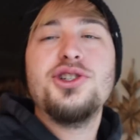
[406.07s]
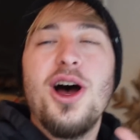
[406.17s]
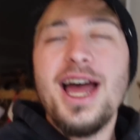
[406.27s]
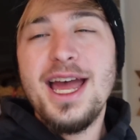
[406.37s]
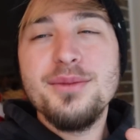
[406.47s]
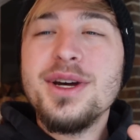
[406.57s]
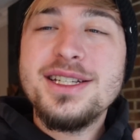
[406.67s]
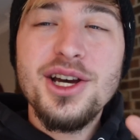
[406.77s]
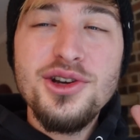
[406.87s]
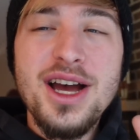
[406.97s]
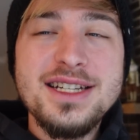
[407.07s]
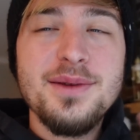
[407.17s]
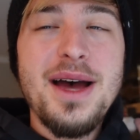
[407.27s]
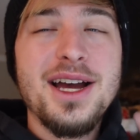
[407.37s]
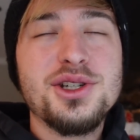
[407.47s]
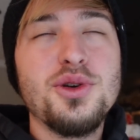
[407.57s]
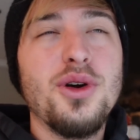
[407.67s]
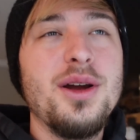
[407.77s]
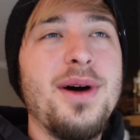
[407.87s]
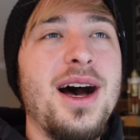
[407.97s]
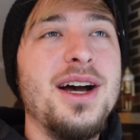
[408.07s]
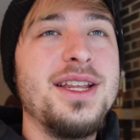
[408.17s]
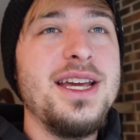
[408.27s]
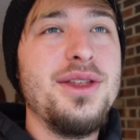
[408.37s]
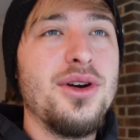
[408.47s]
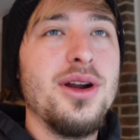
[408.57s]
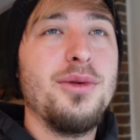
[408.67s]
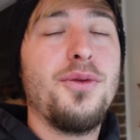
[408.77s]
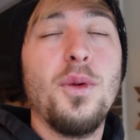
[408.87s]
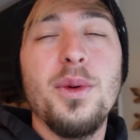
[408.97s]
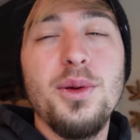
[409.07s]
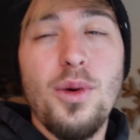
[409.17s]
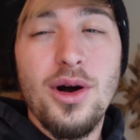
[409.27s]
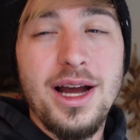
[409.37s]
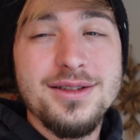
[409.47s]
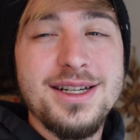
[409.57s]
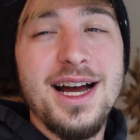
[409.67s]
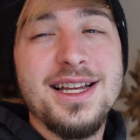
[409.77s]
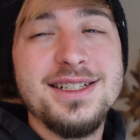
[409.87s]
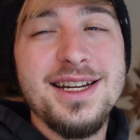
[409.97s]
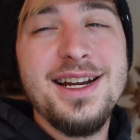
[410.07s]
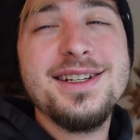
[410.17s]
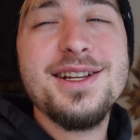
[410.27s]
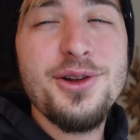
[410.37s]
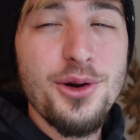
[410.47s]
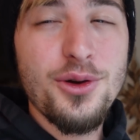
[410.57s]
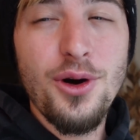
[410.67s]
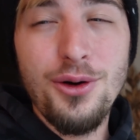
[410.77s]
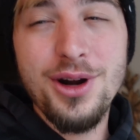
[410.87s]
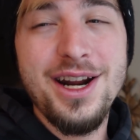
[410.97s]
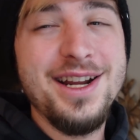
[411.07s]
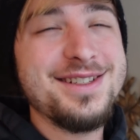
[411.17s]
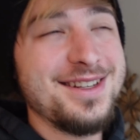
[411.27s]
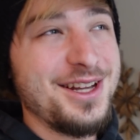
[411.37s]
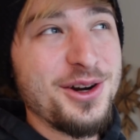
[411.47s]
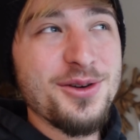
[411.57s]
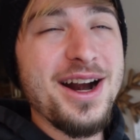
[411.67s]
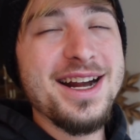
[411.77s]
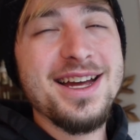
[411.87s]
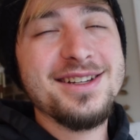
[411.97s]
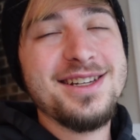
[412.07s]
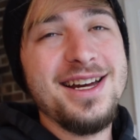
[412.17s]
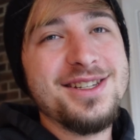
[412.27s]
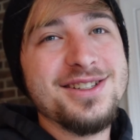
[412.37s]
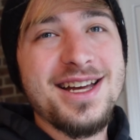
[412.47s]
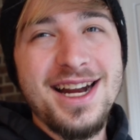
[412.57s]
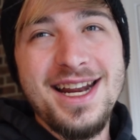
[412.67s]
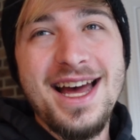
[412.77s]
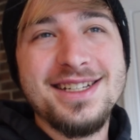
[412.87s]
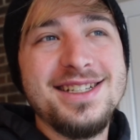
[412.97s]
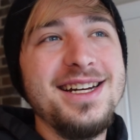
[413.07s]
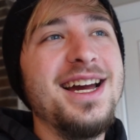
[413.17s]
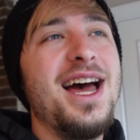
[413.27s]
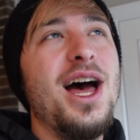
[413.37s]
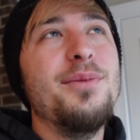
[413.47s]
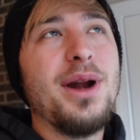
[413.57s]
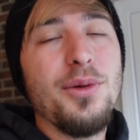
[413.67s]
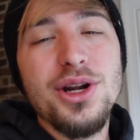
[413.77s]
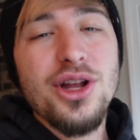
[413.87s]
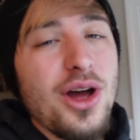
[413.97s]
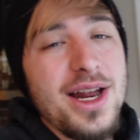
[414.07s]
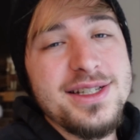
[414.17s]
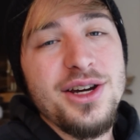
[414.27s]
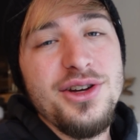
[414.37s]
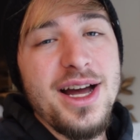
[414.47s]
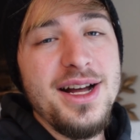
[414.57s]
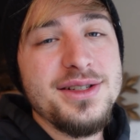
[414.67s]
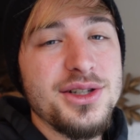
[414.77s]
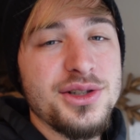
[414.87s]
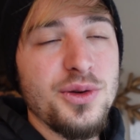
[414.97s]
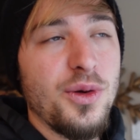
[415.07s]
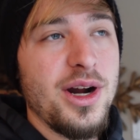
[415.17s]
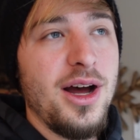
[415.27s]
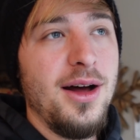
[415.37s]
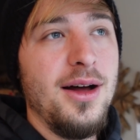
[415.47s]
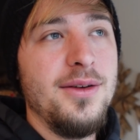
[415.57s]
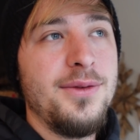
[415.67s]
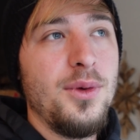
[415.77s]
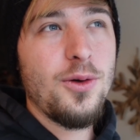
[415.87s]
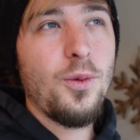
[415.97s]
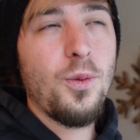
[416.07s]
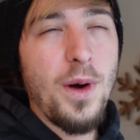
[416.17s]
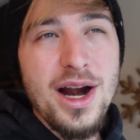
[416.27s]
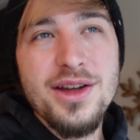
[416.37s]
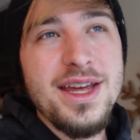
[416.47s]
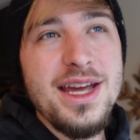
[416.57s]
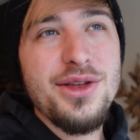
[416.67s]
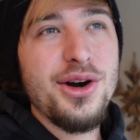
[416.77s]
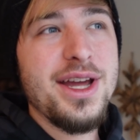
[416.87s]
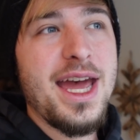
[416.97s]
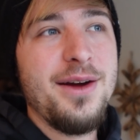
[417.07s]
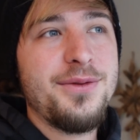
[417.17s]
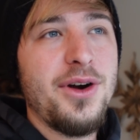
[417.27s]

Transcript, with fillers: So I am gonna tell you guys the backstory behind the E30 before we walk outside because it is a little cold and it is a little rainy outside so it's kind of nasty. But I wanted to go ahead and tell you guys the story of where the E30 came